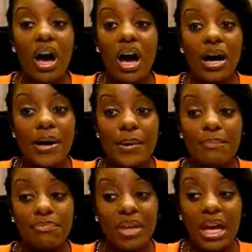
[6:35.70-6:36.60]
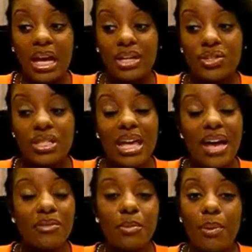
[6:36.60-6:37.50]
And just
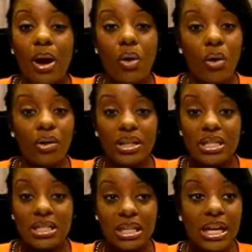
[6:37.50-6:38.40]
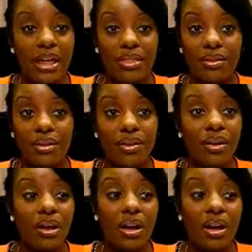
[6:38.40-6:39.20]
have your priorities together.